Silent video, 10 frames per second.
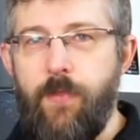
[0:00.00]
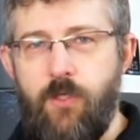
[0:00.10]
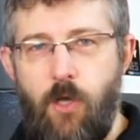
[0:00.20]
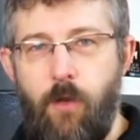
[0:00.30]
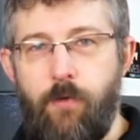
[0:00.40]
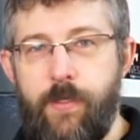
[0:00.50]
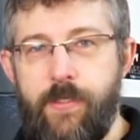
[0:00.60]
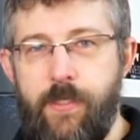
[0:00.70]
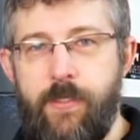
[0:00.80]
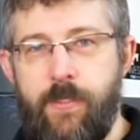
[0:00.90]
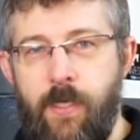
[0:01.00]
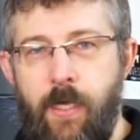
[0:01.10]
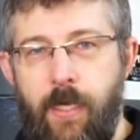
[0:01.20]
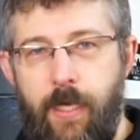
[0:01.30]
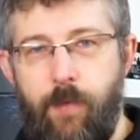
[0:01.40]
tolerances
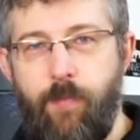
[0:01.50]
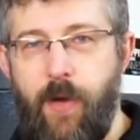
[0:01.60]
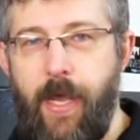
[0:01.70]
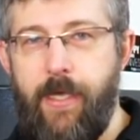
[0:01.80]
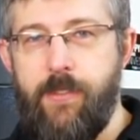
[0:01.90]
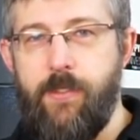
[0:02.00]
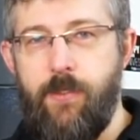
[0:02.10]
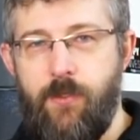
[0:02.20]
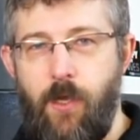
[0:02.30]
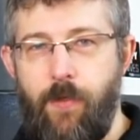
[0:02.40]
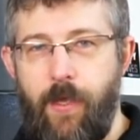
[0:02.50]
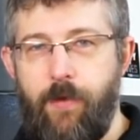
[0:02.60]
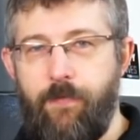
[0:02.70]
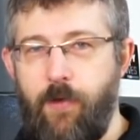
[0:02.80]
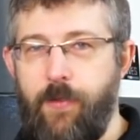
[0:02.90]
in place so that
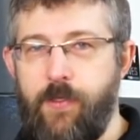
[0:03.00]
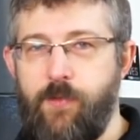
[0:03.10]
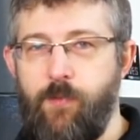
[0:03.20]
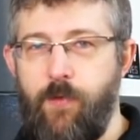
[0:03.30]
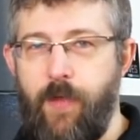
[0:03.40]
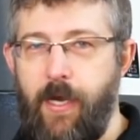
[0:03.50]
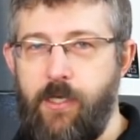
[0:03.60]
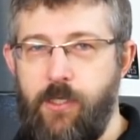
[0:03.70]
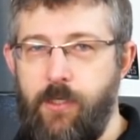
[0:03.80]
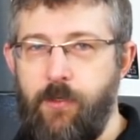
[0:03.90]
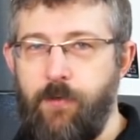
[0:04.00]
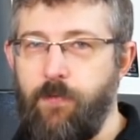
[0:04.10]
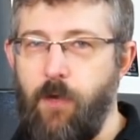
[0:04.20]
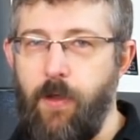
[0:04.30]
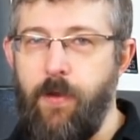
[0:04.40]
you've got the smooth action,
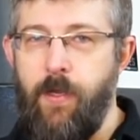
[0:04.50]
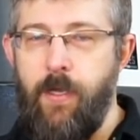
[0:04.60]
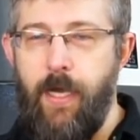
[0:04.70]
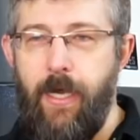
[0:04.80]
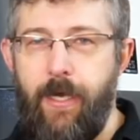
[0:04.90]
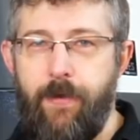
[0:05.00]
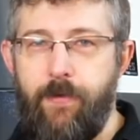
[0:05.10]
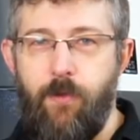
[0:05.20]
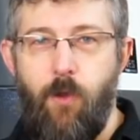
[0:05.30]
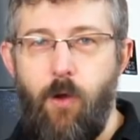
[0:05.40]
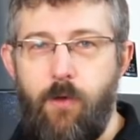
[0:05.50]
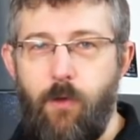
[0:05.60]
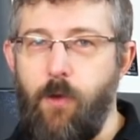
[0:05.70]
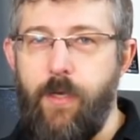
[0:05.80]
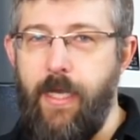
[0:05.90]
you've got
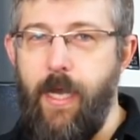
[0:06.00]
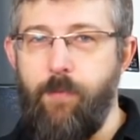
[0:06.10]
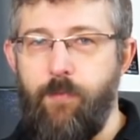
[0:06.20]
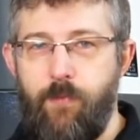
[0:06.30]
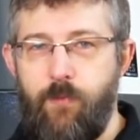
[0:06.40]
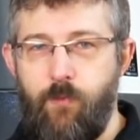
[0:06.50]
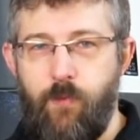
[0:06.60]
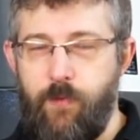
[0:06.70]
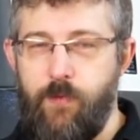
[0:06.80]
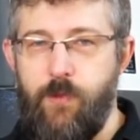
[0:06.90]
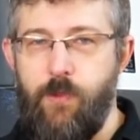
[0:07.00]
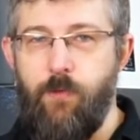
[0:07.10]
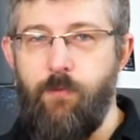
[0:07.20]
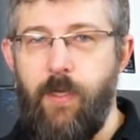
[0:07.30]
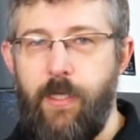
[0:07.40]
locking up to
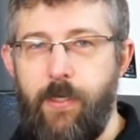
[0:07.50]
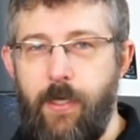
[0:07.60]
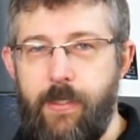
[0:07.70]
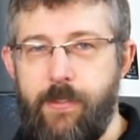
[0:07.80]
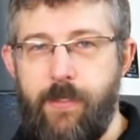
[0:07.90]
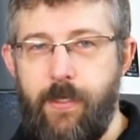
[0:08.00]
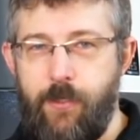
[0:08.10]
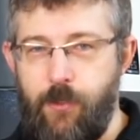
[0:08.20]
a really nice